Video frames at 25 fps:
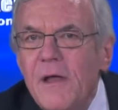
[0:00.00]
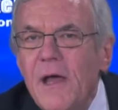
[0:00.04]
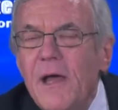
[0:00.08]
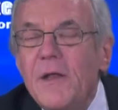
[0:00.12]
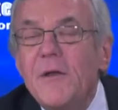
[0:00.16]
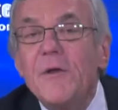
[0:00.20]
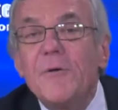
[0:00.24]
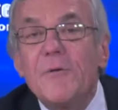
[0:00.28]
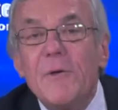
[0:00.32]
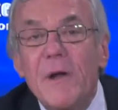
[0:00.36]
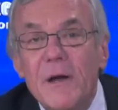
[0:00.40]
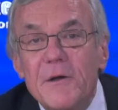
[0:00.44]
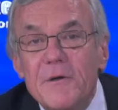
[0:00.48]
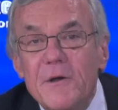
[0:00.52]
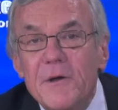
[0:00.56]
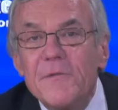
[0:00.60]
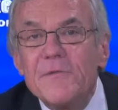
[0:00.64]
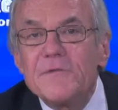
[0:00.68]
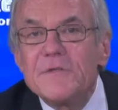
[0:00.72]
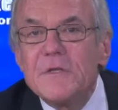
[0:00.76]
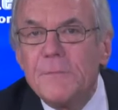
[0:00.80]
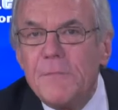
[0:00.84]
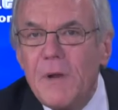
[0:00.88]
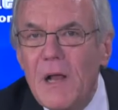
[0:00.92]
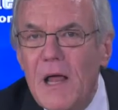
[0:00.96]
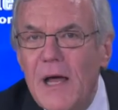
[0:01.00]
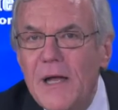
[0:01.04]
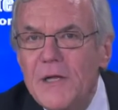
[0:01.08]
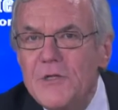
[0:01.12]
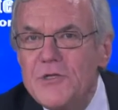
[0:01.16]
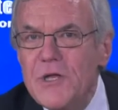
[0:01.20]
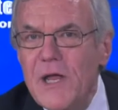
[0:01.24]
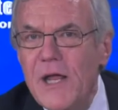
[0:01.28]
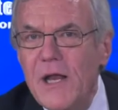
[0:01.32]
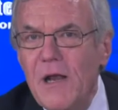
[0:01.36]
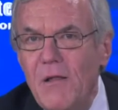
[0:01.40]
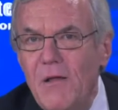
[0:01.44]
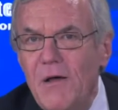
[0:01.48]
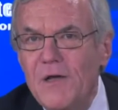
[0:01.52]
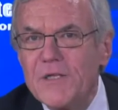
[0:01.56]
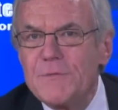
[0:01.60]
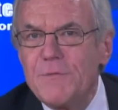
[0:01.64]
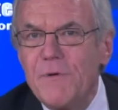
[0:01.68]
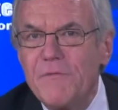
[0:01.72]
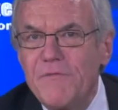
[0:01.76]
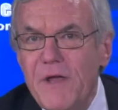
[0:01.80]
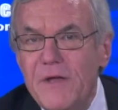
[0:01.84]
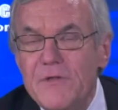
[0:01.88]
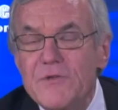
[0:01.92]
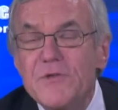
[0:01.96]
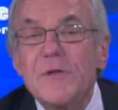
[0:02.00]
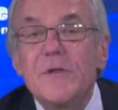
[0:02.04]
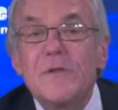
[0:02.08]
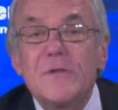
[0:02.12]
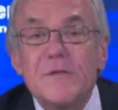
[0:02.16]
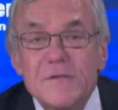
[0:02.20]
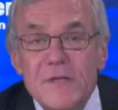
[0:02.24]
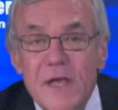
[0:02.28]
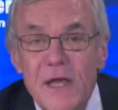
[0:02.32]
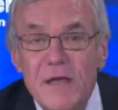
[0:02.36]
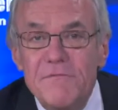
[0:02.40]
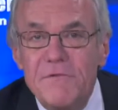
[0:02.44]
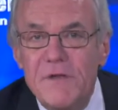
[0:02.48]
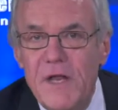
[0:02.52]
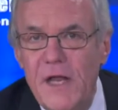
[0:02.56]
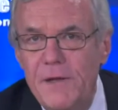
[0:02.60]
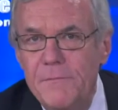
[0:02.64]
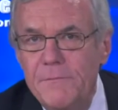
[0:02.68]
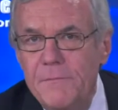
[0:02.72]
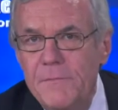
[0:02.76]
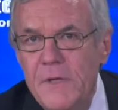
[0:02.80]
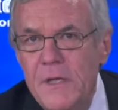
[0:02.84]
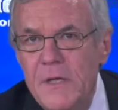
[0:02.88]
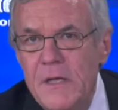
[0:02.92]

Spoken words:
and Director of Supply Chain Loss Prevention and Safety.